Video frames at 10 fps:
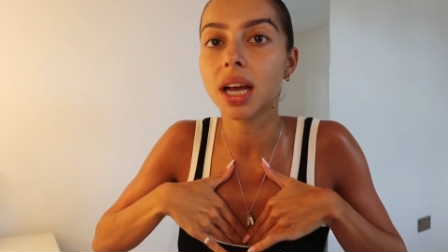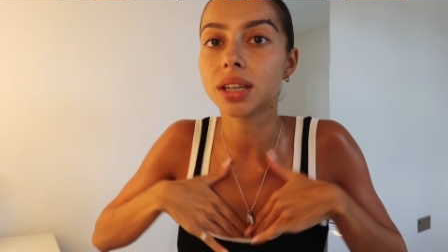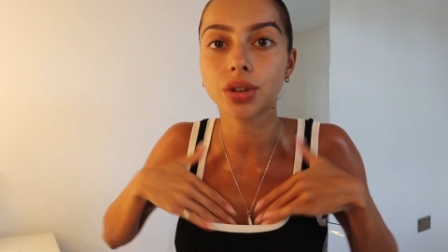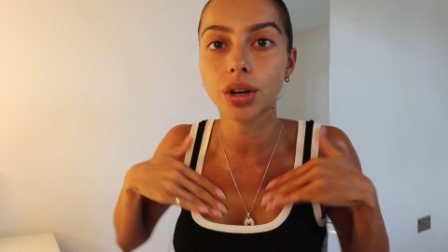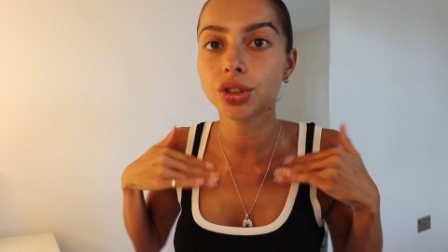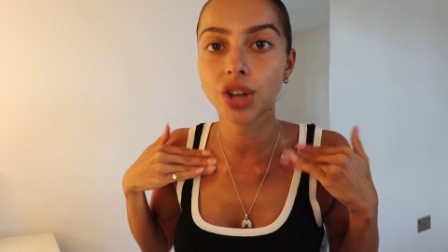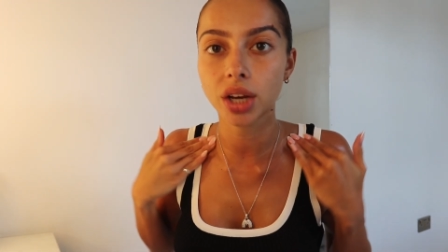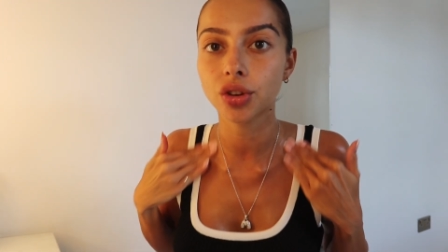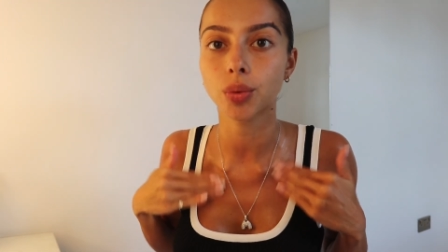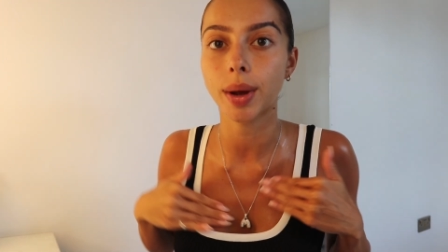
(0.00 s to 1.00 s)
it's going to
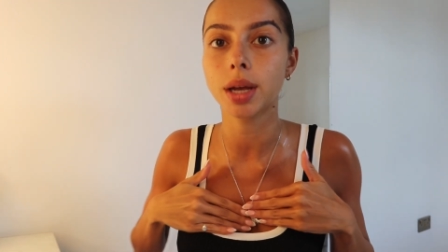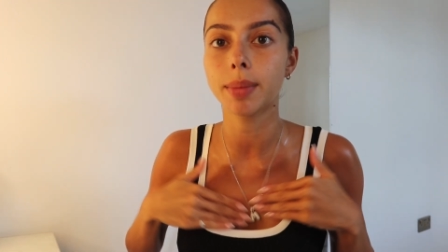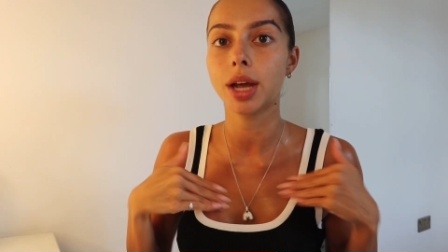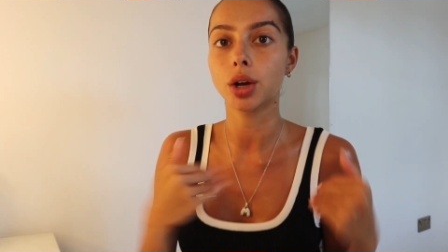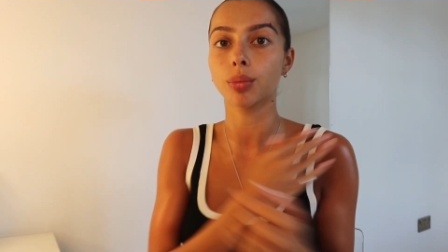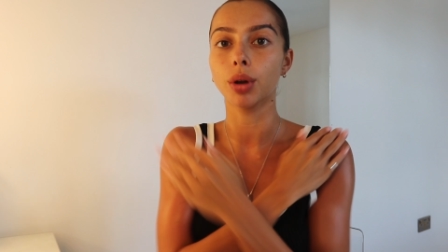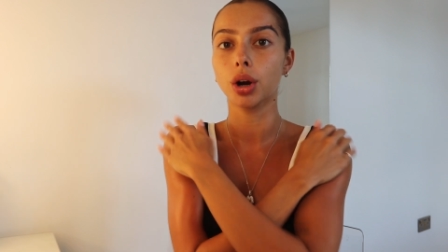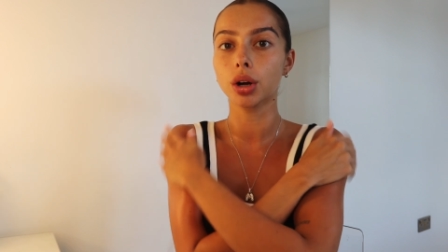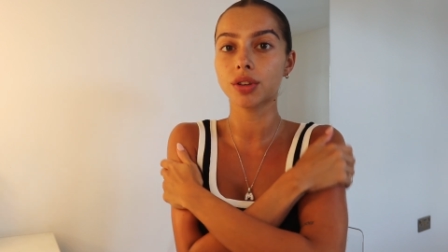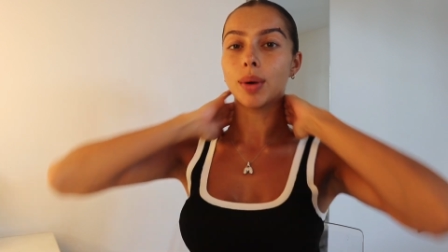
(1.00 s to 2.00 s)
change the way your makeup
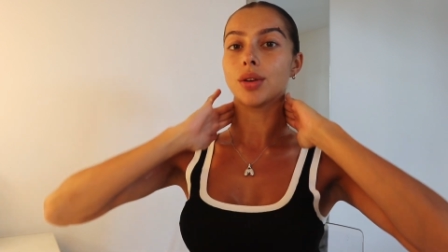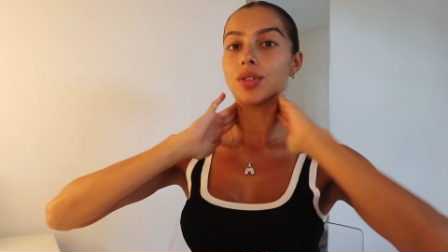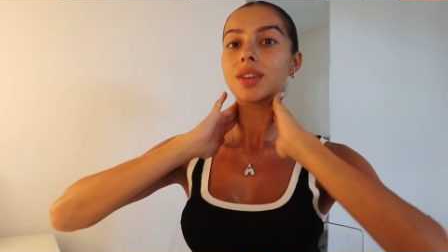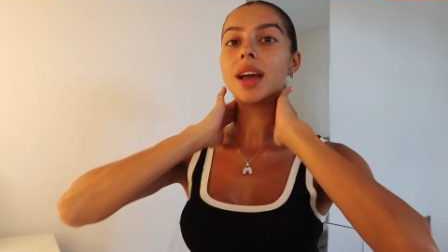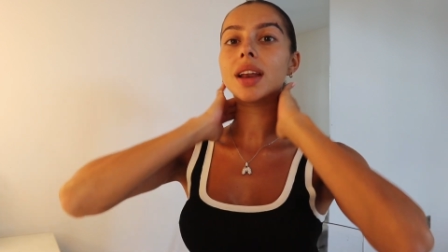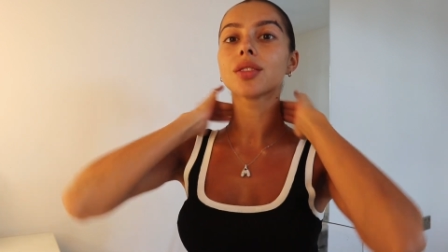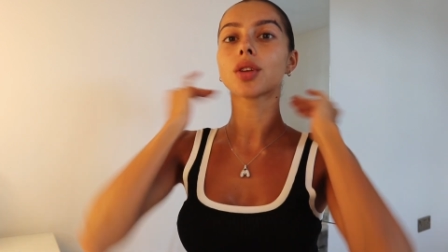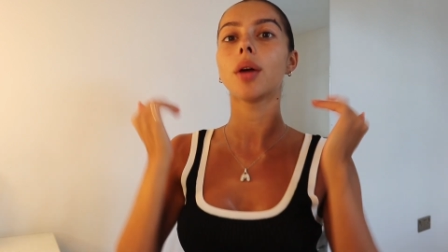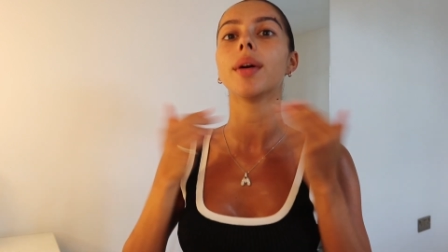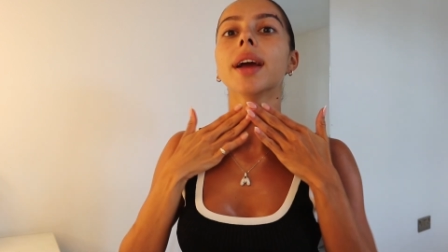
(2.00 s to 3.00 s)
look. When your skin is
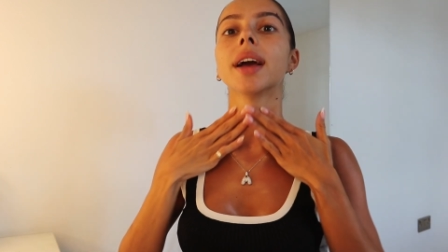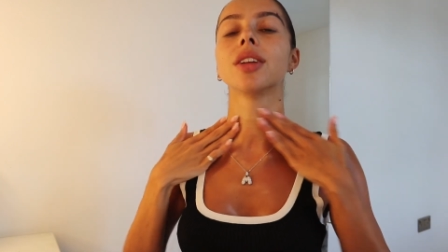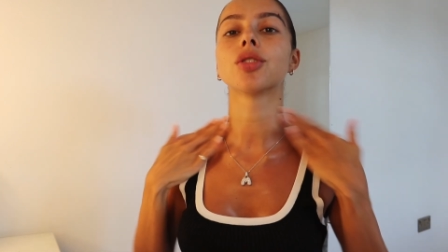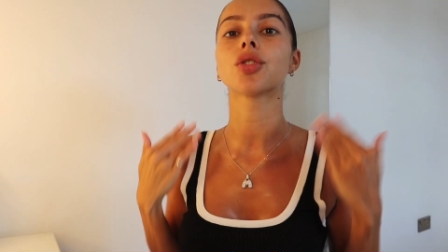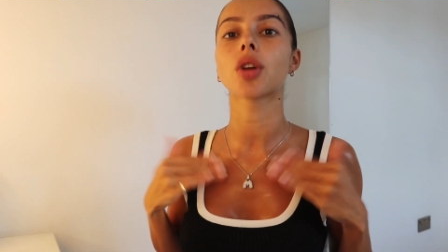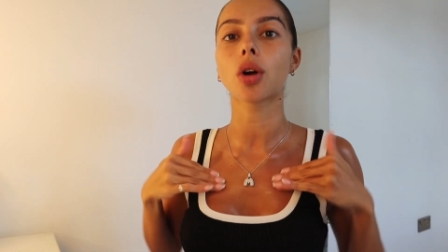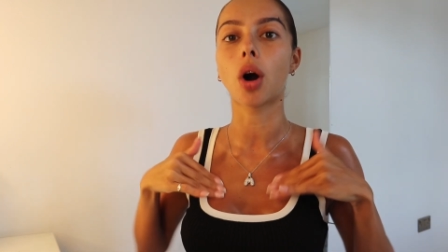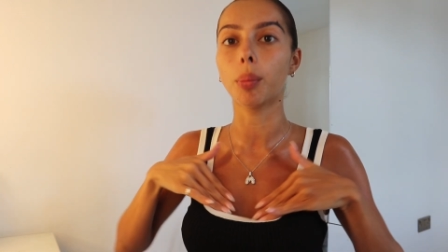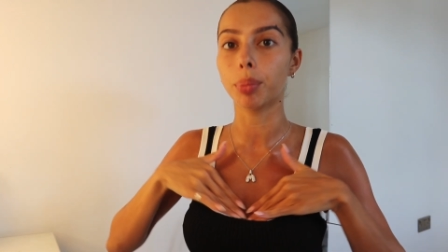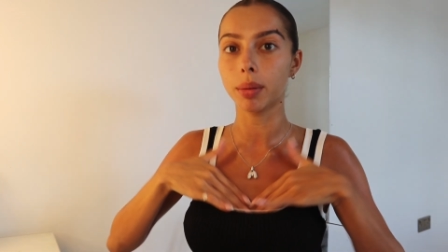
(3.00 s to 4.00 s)
glowing, it just
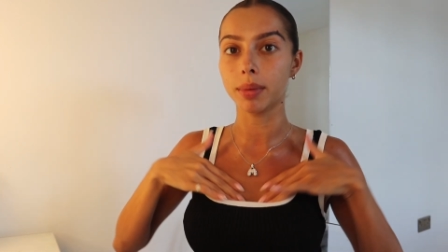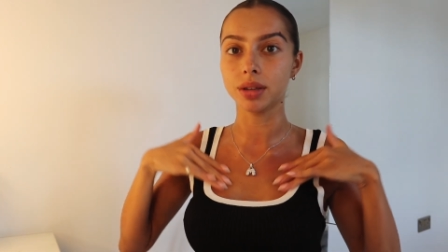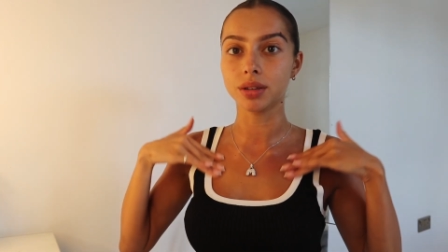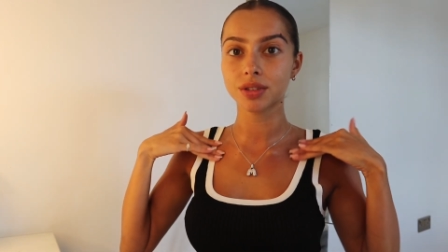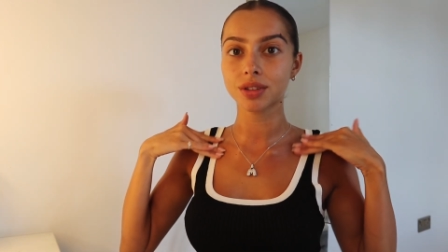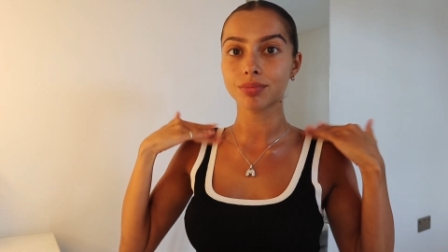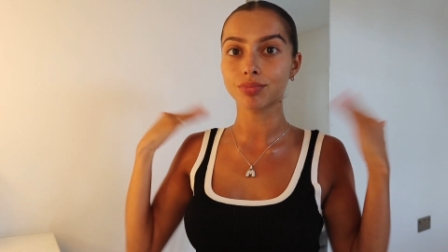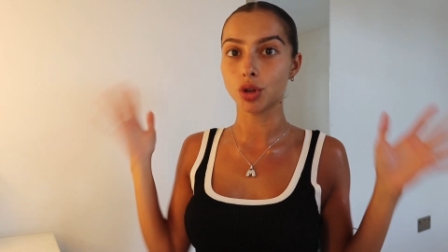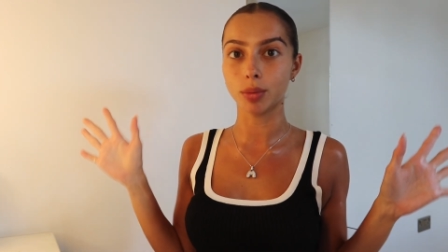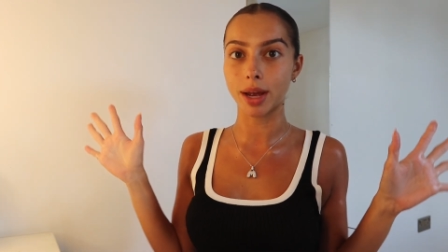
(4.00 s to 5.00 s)
complements
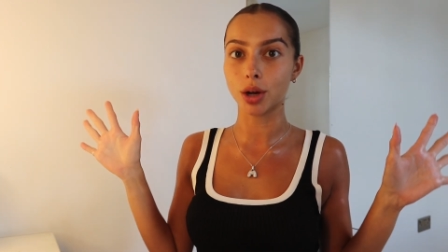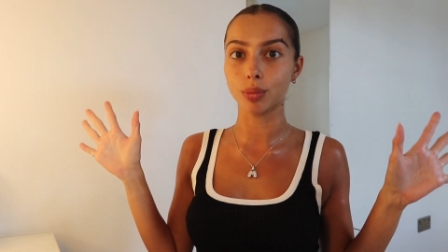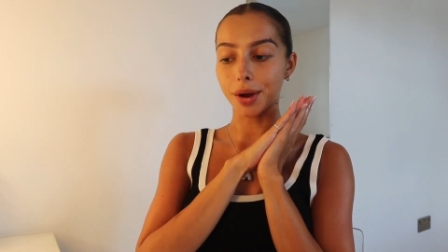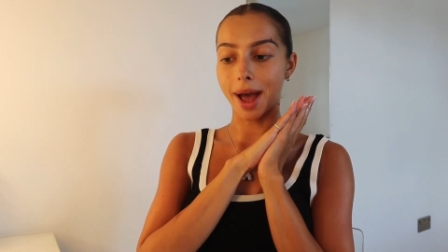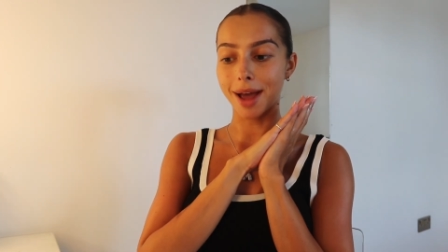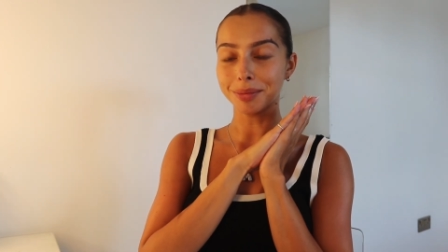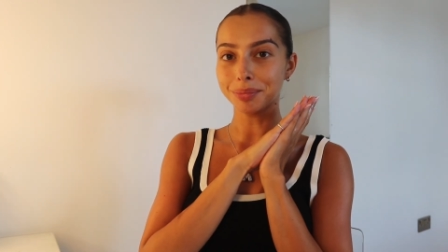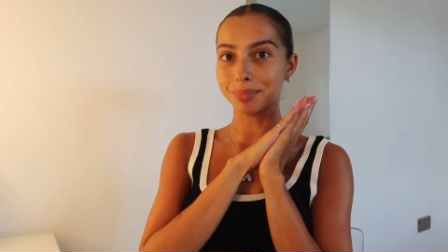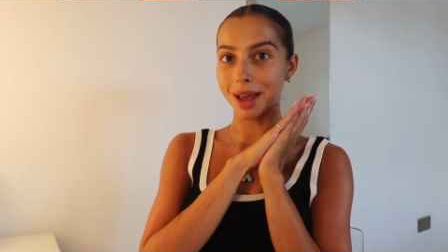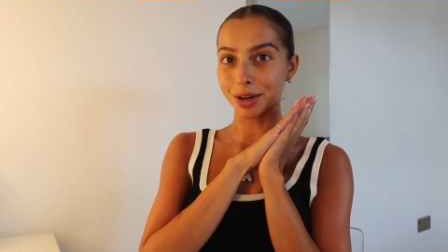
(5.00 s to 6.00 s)
your makeup. Okay,
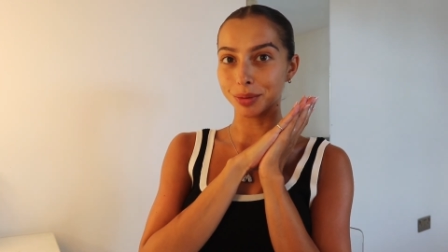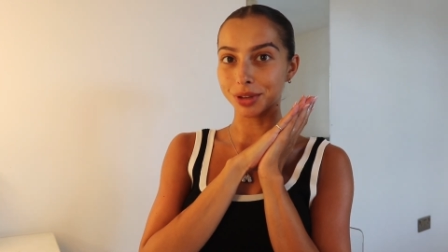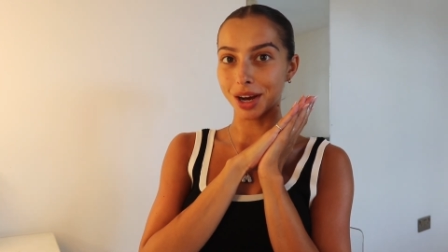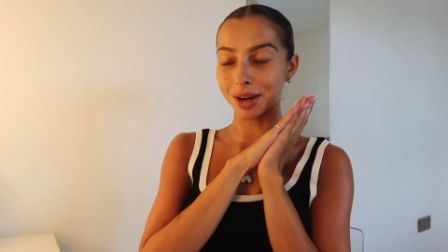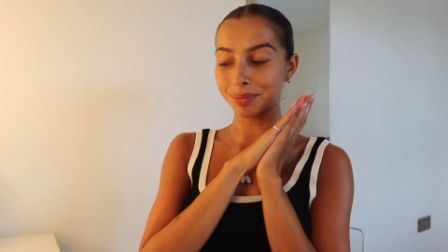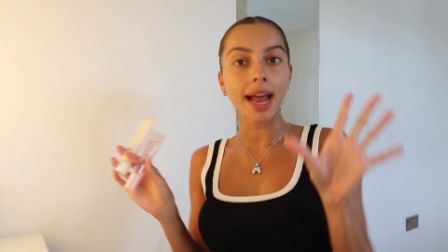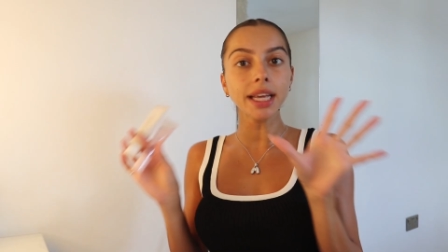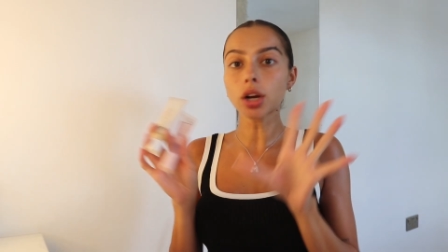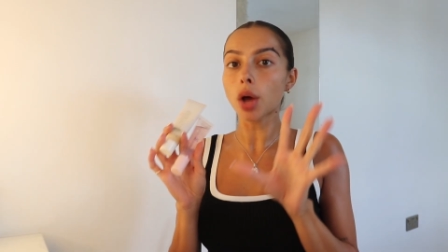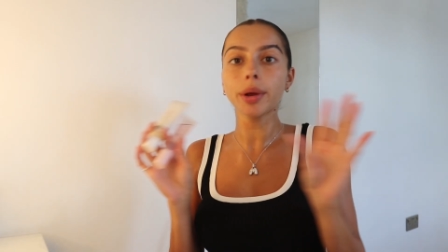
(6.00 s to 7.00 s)
makeup time.
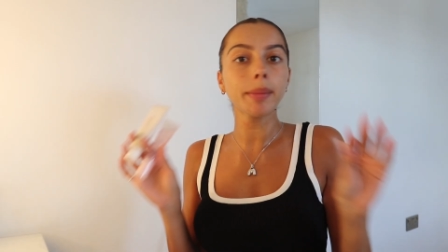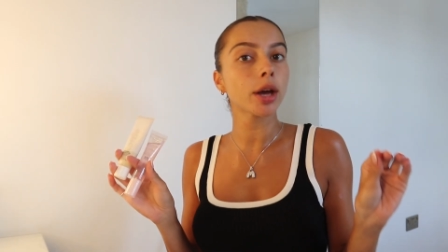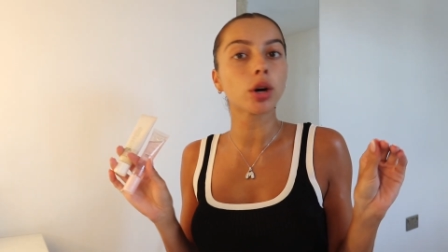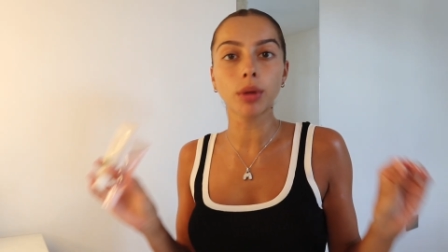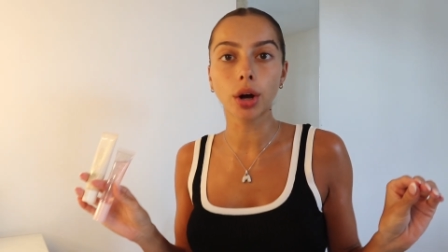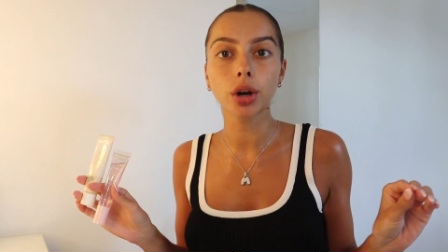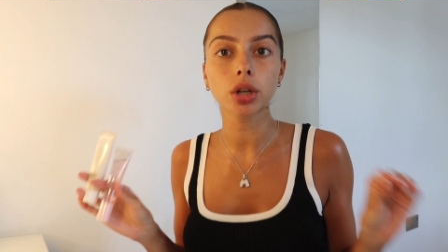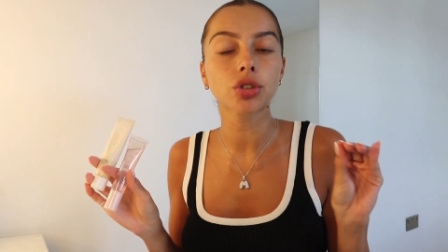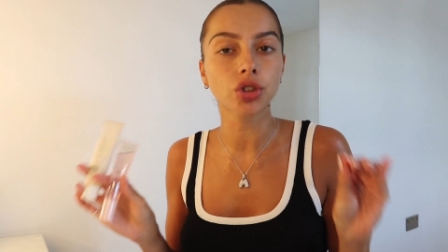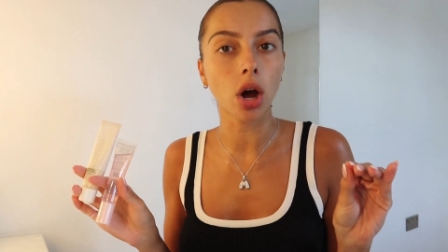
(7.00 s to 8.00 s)
Any glowy makeup look
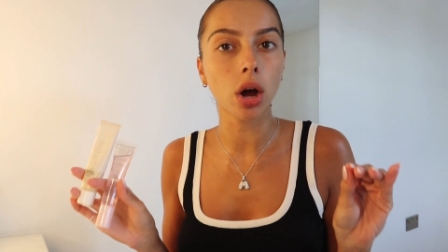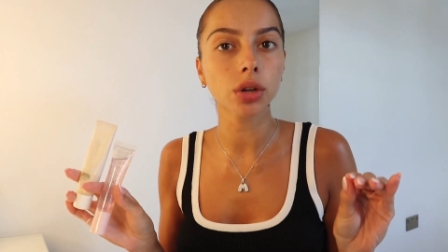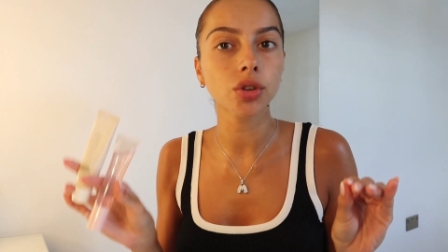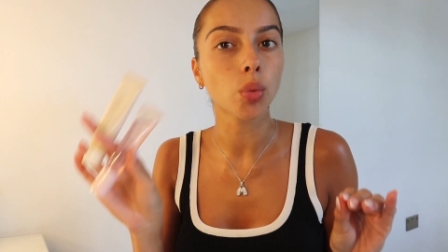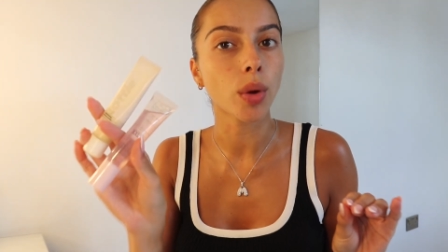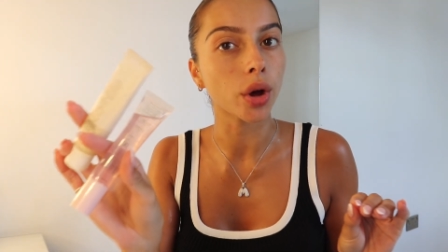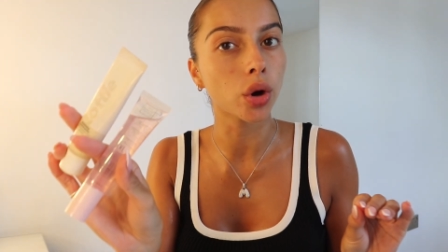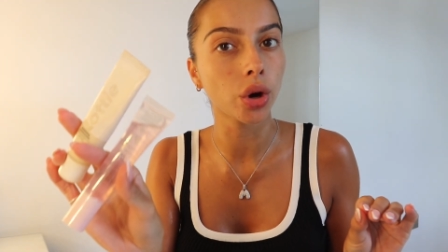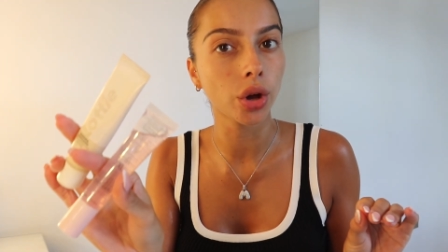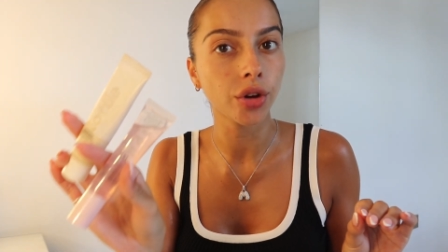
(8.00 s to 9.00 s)
starts with a
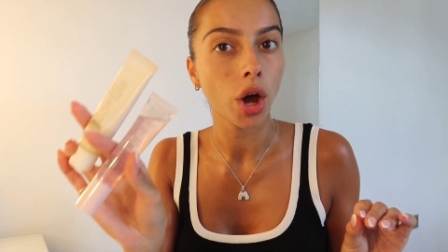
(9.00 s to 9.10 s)
good